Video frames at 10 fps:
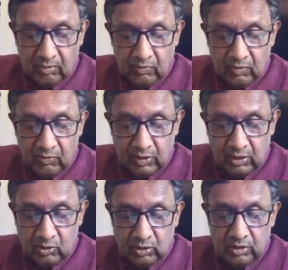
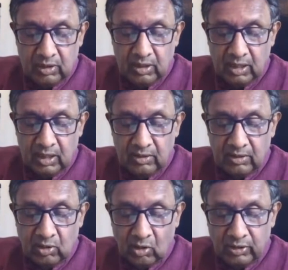Vidyut
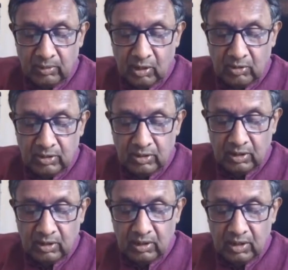talked about
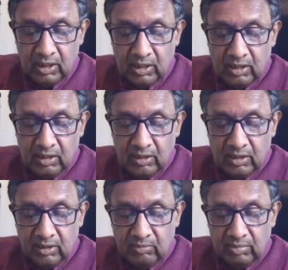
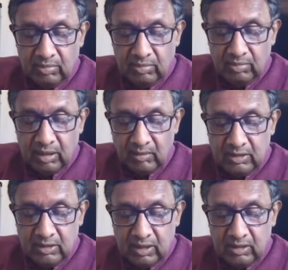the
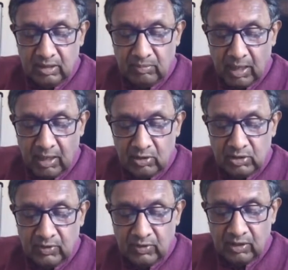powers
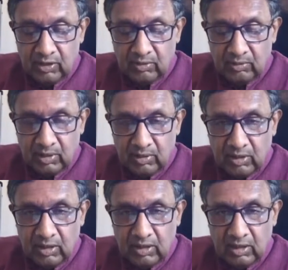of
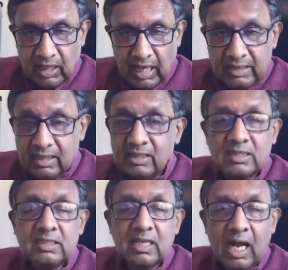the. I think this
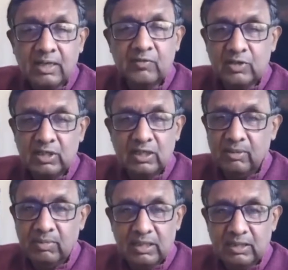is an artificial
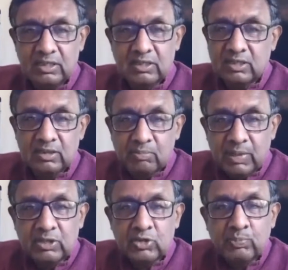debate. This is
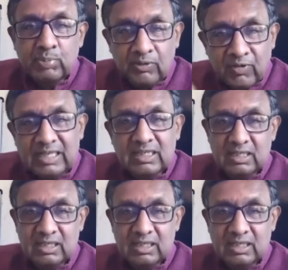simply to prevent